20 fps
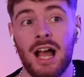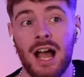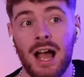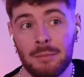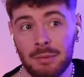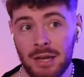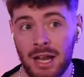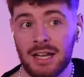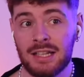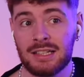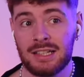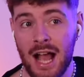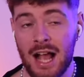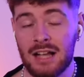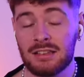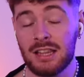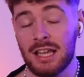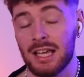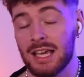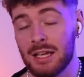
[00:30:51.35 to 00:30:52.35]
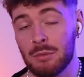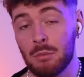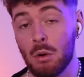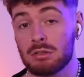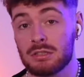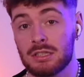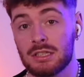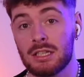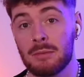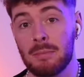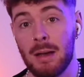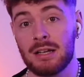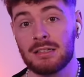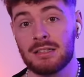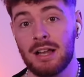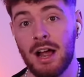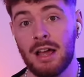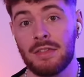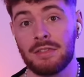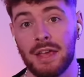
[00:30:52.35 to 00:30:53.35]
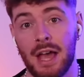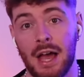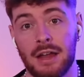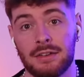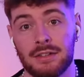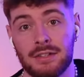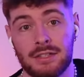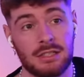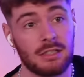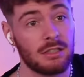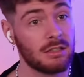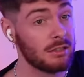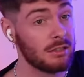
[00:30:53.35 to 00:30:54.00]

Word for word: I'm kind of gagged that he wasn't the bad guy in the end.